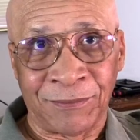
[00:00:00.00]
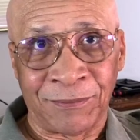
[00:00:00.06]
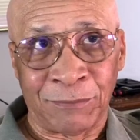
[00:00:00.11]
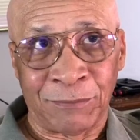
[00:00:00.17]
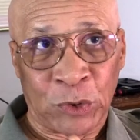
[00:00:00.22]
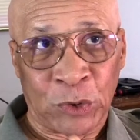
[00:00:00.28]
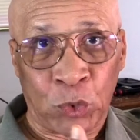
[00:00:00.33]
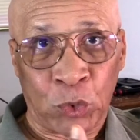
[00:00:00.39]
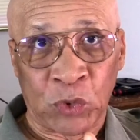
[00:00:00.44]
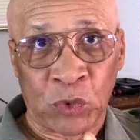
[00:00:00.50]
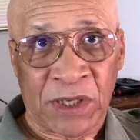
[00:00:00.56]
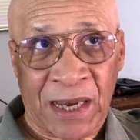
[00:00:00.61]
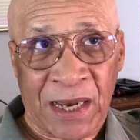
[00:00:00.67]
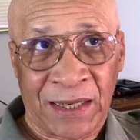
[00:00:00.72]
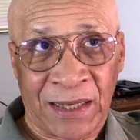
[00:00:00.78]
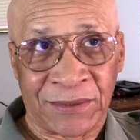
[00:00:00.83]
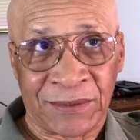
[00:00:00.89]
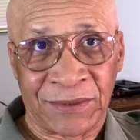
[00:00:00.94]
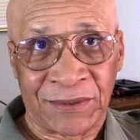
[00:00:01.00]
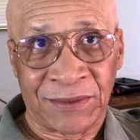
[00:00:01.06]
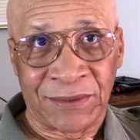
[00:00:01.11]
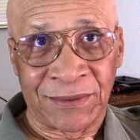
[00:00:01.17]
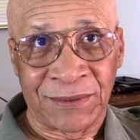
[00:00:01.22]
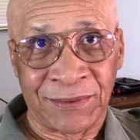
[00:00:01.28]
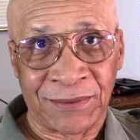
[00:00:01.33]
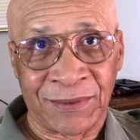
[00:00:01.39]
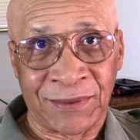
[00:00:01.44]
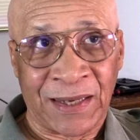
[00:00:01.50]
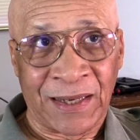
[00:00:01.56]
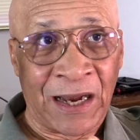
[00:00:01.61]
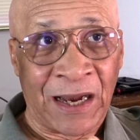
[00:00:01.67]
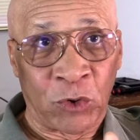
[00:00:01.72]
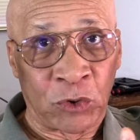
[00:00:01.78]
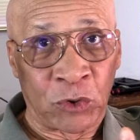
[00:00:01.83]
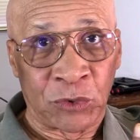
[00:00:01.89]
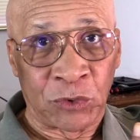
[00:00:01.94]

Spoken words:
But those guys are going to